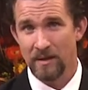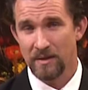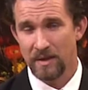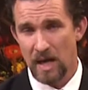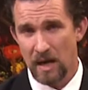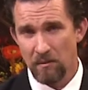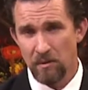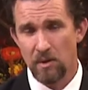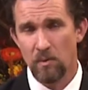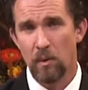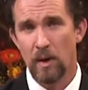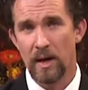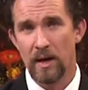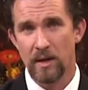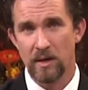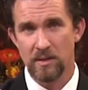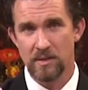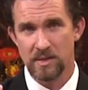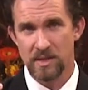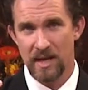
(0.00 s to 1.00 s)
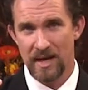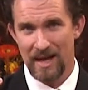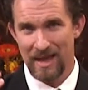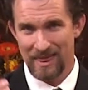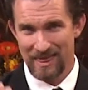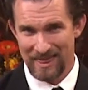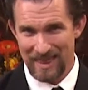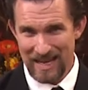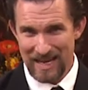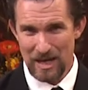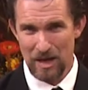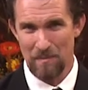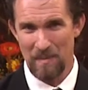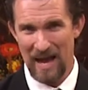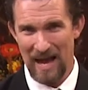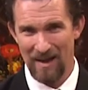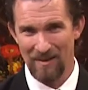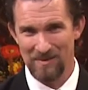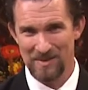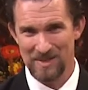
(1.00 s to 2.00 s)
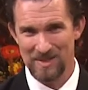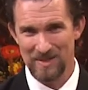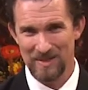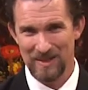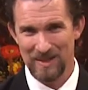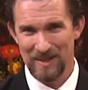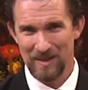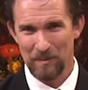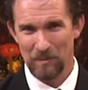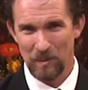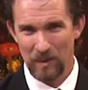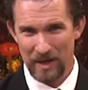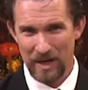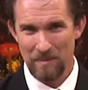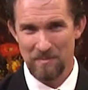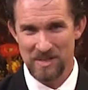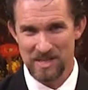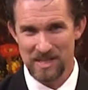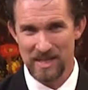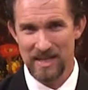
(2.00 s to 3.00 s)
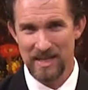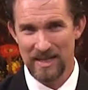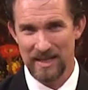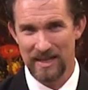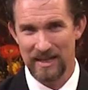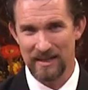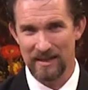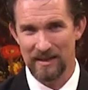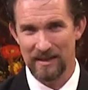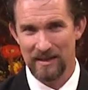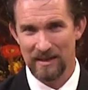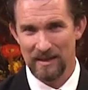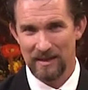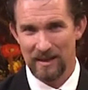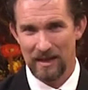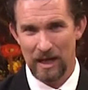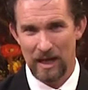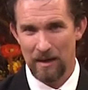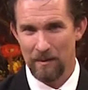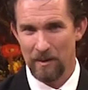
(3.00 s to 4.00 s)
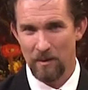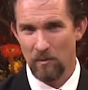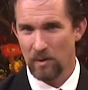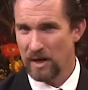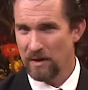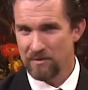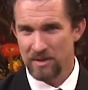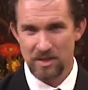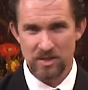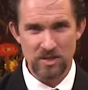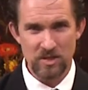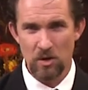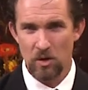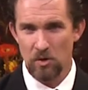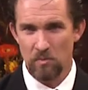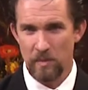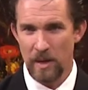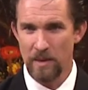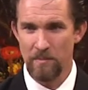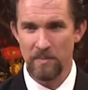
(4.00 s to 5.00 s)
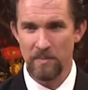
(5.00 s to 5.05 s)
That requires that I think about what I'm singing. I mean, whatever the song may